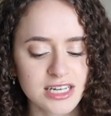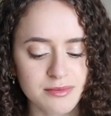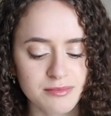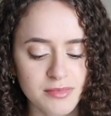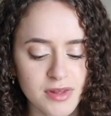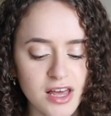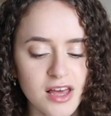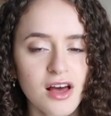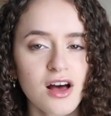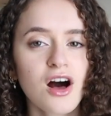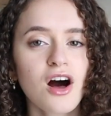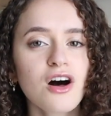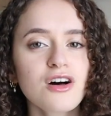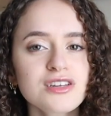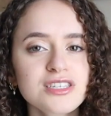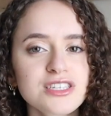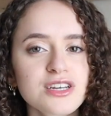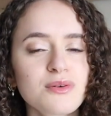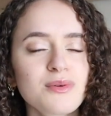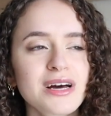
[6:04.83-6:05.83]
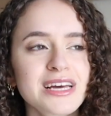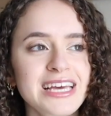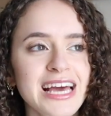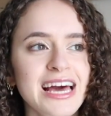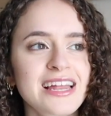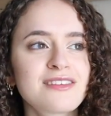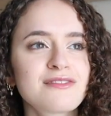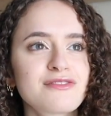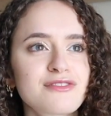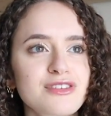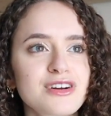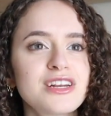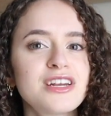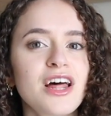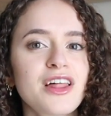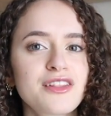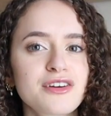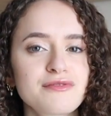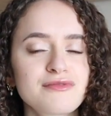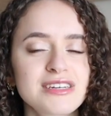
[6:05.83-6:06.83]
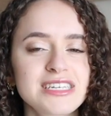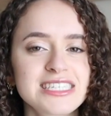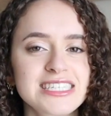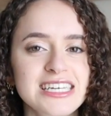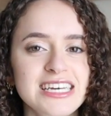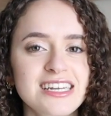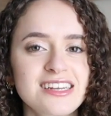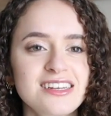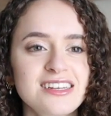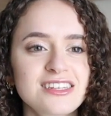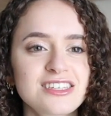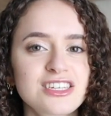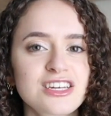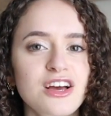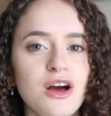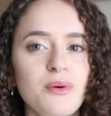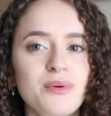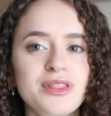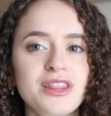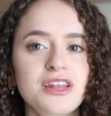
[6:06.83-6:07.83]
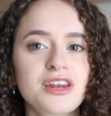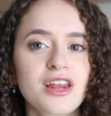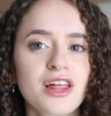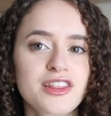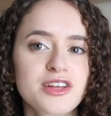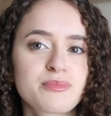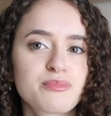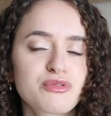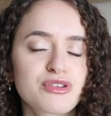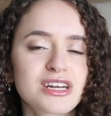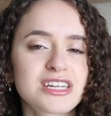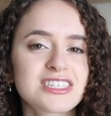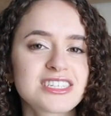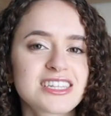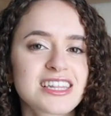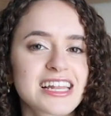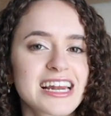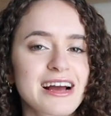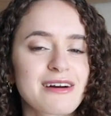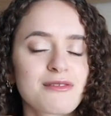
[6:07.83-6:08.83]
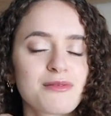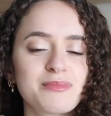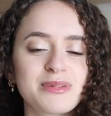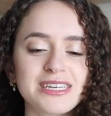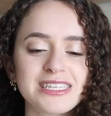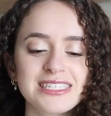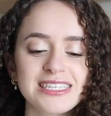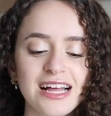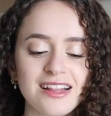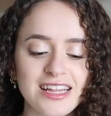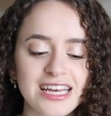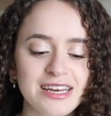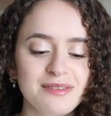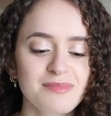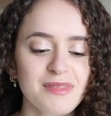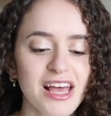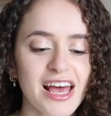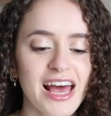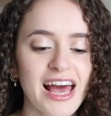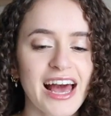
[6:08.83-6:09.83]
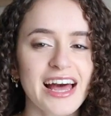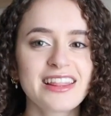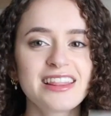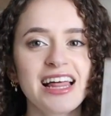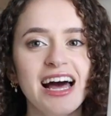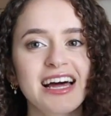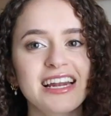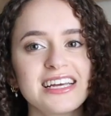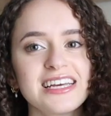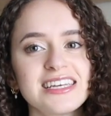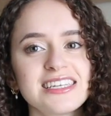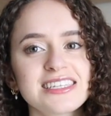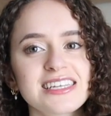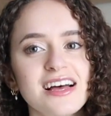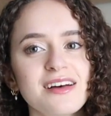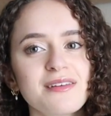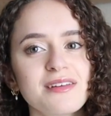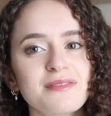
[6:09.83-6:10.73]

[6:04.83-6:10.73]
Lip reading: him. Also, again, for another reason to go with another print that I will be selling, and that is